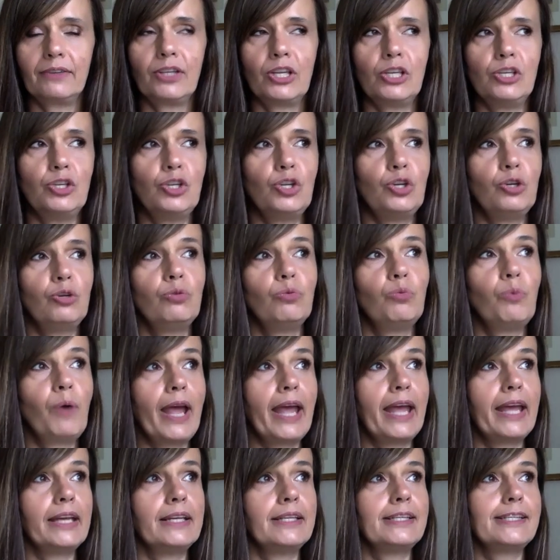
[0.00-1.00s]
the new
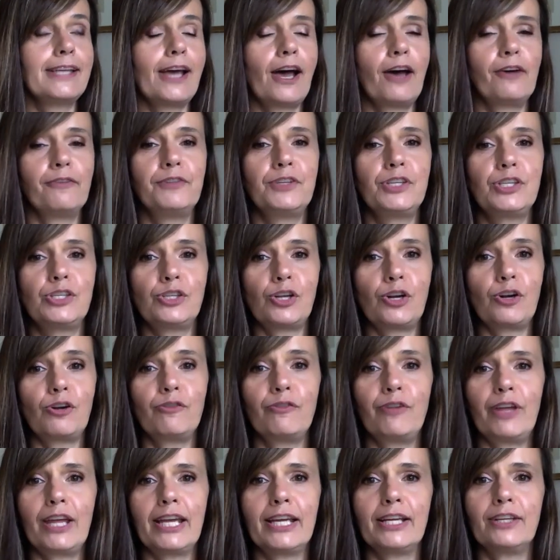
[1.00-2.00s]
ways of
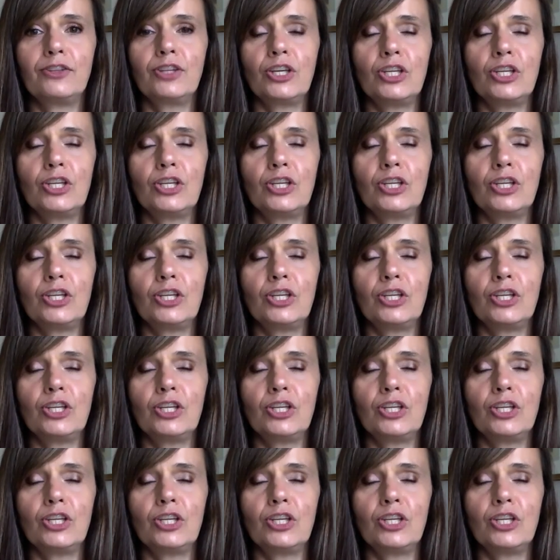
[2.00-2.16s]
serving,